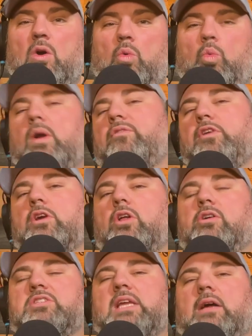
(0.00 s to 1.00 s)
What if you
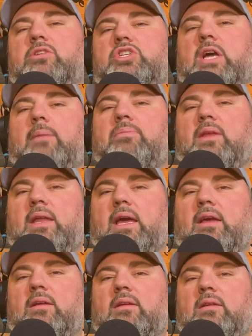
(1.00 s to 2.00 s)
closed down shop
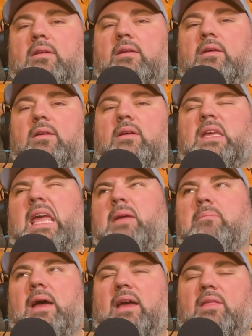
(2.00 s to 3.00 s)
today,
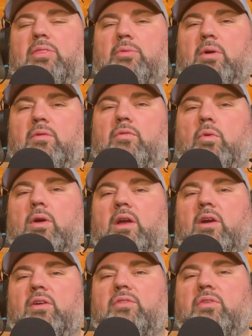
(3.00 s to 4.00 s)
came back in three or four
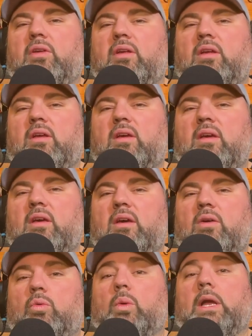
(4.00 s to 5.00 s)
years,
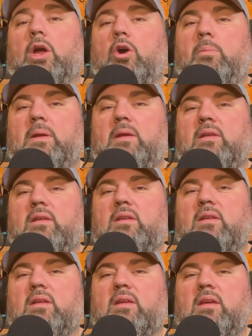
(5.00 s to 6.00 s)
reopened,
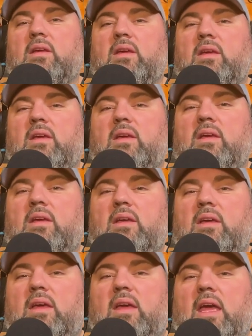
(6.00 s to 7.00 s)

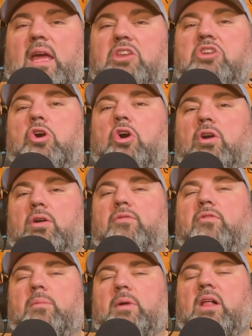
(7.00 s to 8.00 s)
and you heard
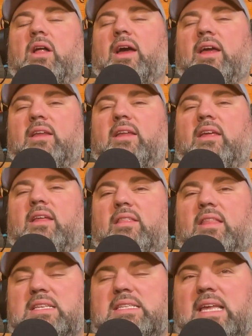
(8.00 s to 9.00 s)
from a client
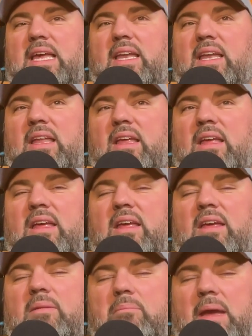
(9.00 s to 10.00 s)
that said,
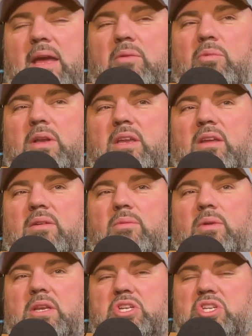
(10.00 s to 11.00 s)
man, when you,
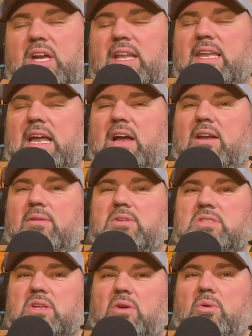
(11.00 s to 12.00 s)
when you shut it down, I was
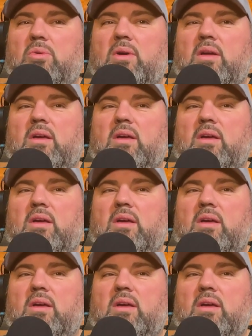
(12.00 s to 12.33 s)
so,